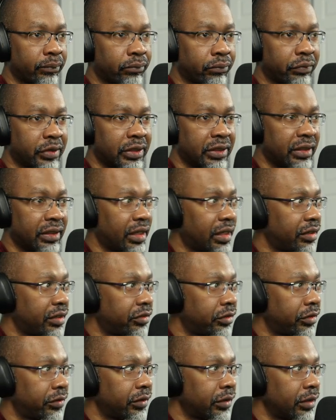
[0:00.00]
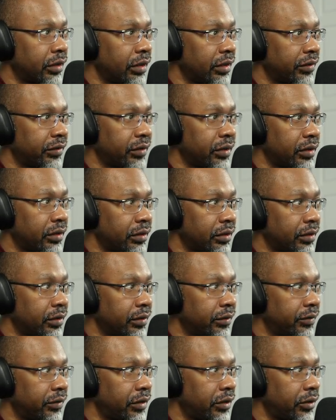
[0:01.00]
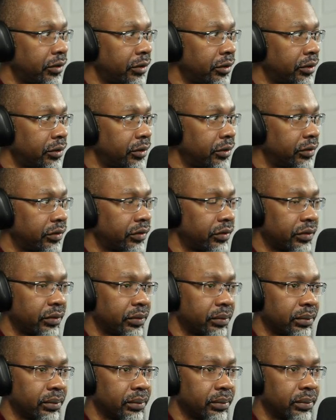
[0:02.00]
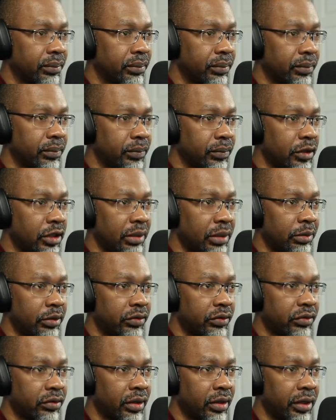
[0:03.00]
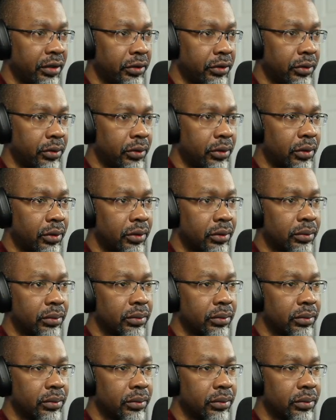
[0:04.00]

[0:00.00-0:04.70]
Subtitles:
and it's just a listing of here's the image title,